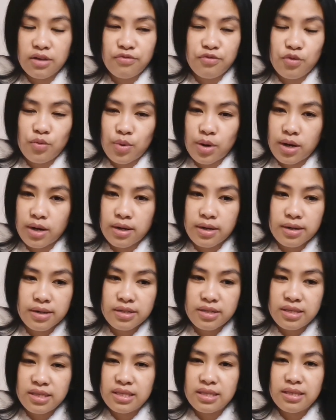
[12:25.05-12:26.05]
if you are
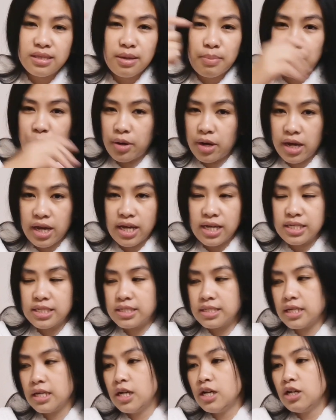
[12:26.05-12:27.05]

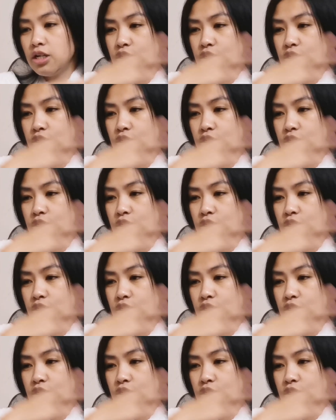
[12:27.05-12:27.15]
depressed.